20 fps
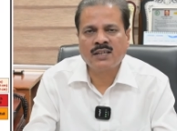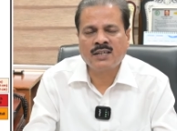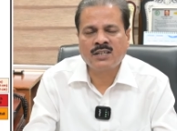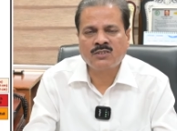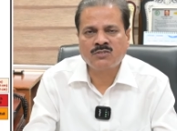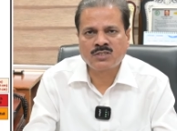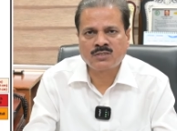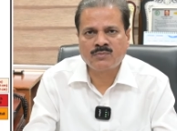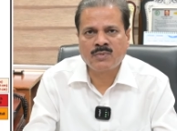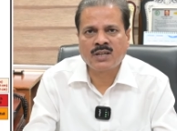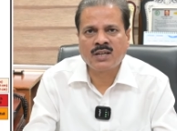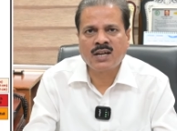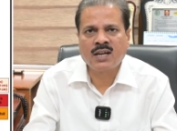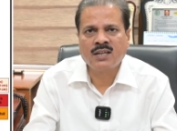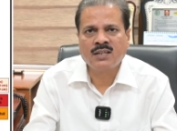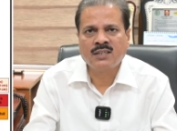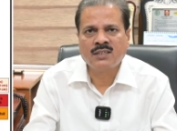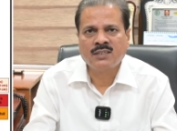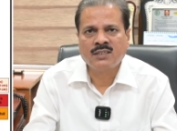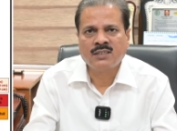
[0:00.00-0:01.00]
and West
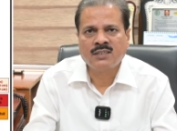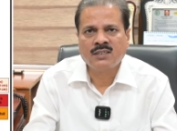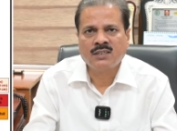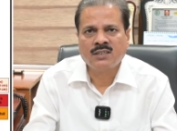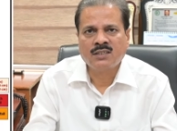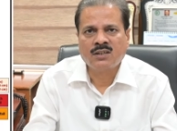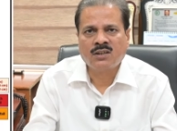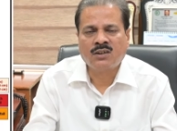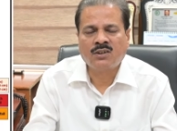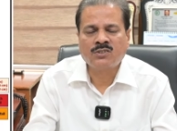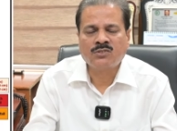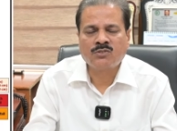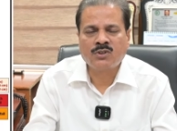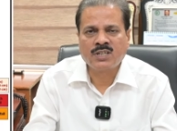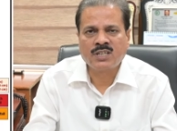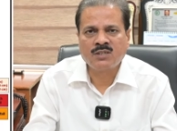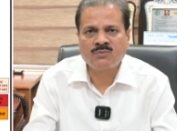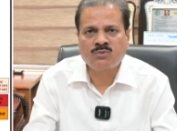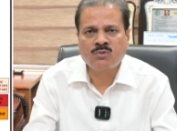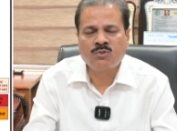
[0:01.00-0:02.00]
Bengal on
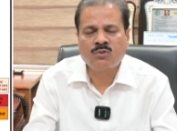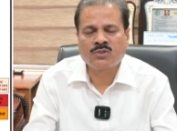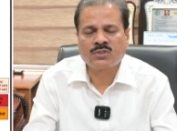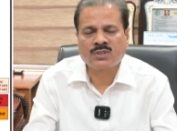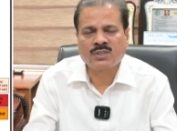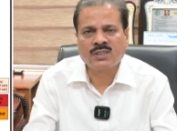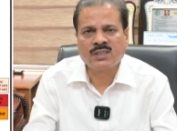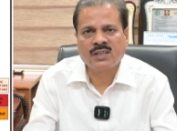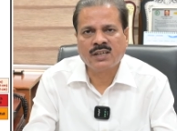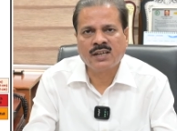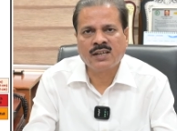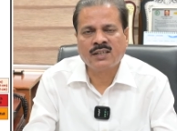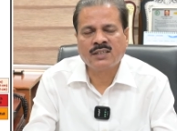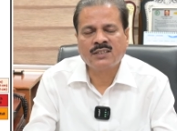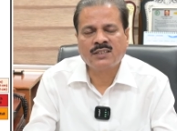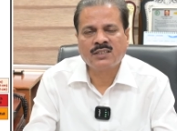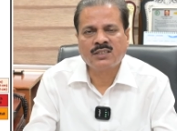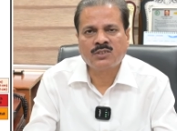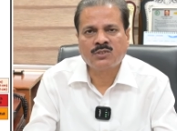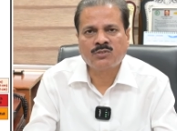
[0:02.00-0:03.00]
24th
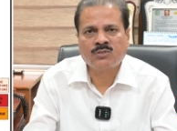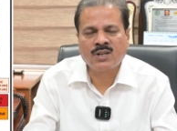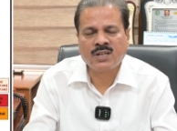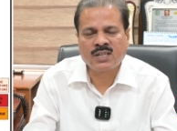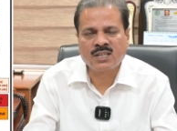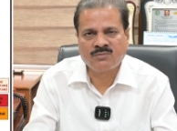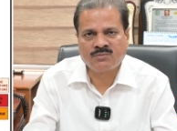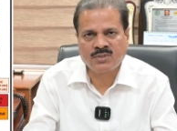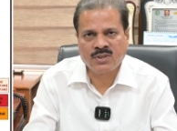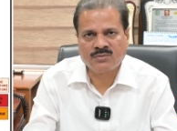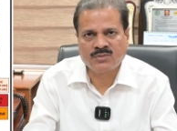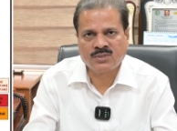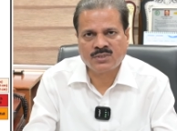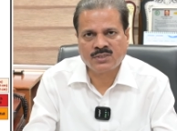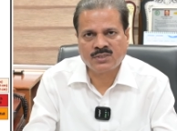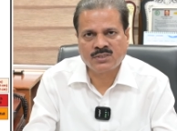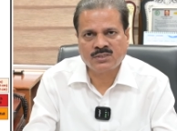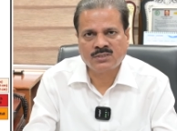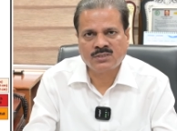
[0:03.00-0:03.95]
and 25th